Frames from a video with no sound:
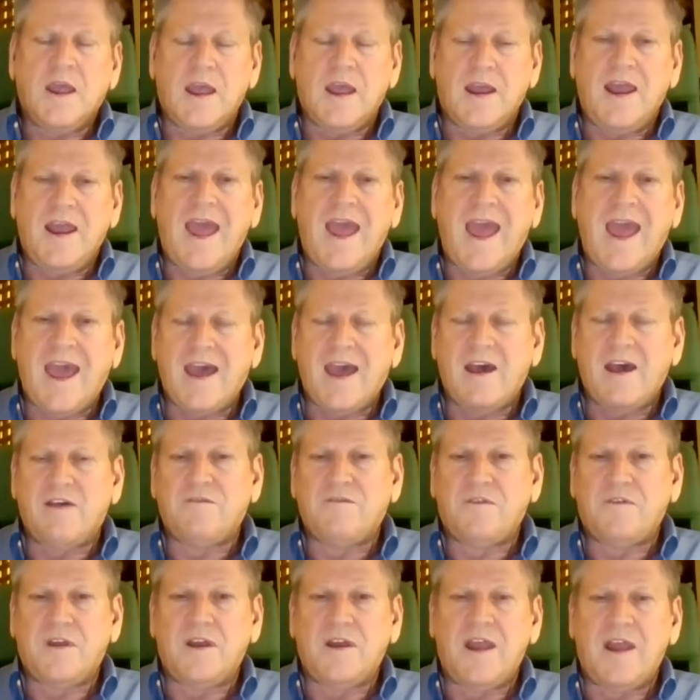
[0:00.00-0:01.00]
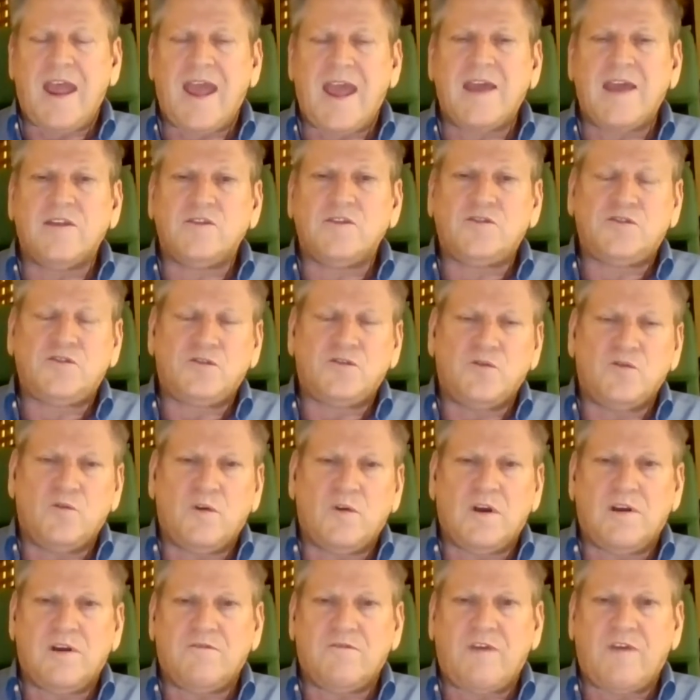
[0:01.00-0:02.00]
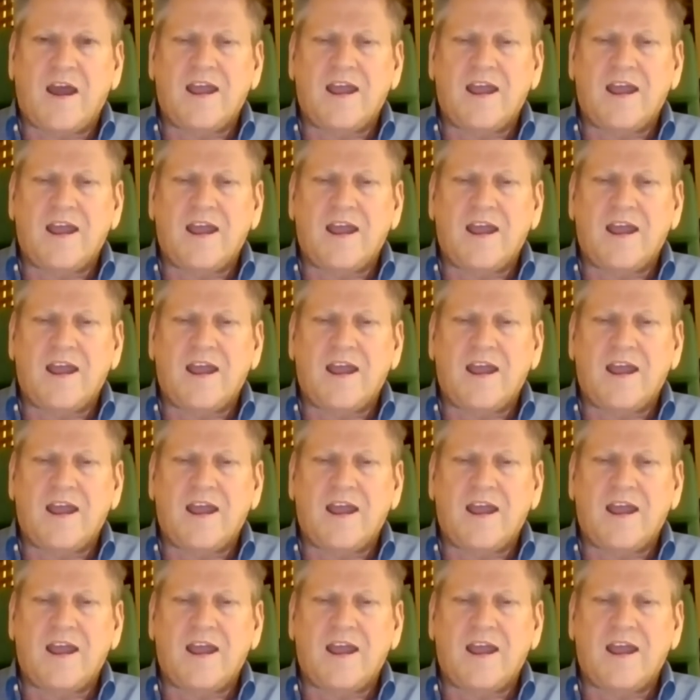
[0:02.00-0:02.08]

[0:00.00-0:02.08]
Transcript: and have an end to uh,